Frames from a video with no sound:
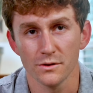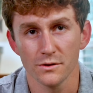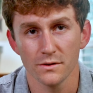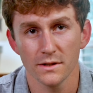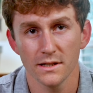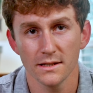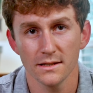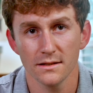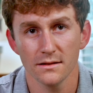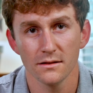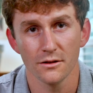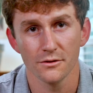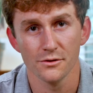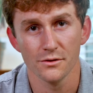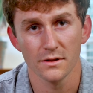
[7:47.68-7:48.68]
trees,
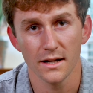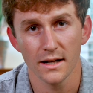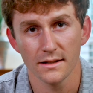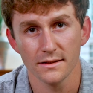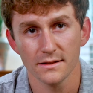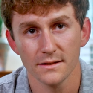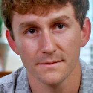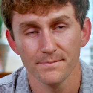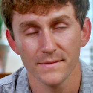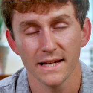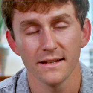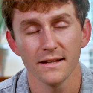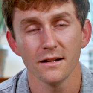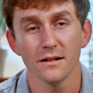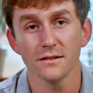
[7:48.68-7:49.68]
larger lots,
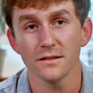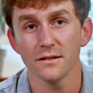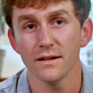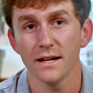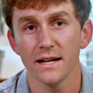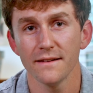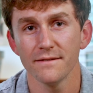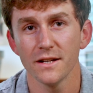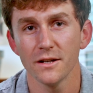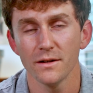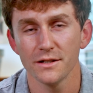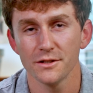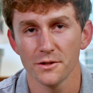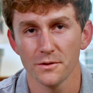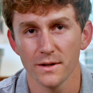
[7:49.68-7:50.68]
and they also have
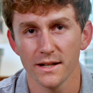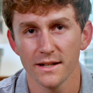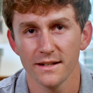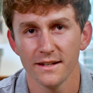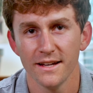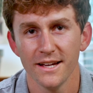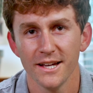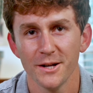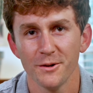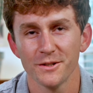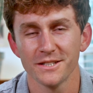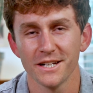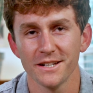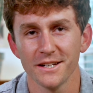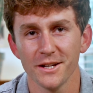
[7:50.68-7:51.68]
no HOA,
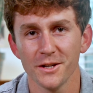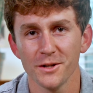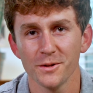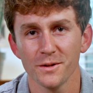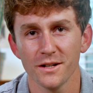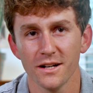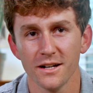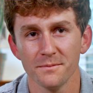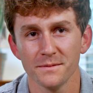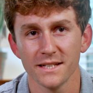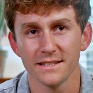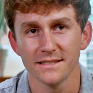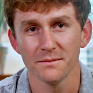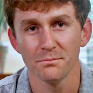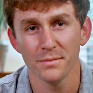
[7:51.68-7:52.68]
which I know comes
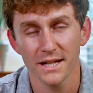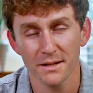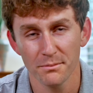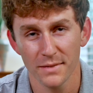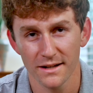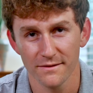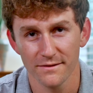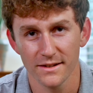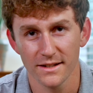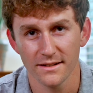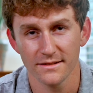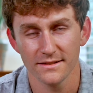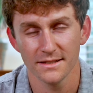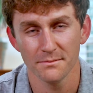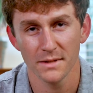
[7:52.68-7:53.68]
as a big
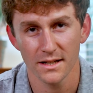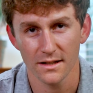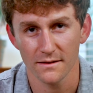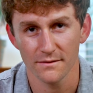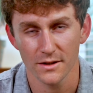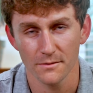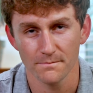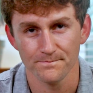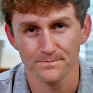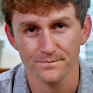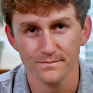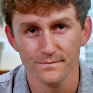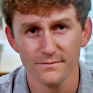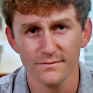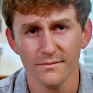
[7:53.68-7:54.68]
benefit to many of you.
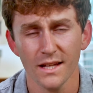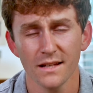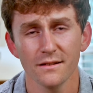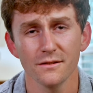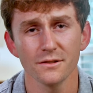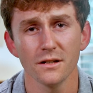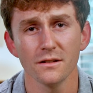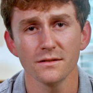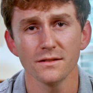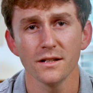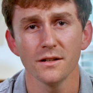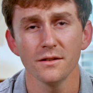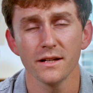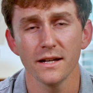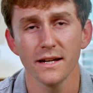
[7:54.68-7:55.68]
There's also the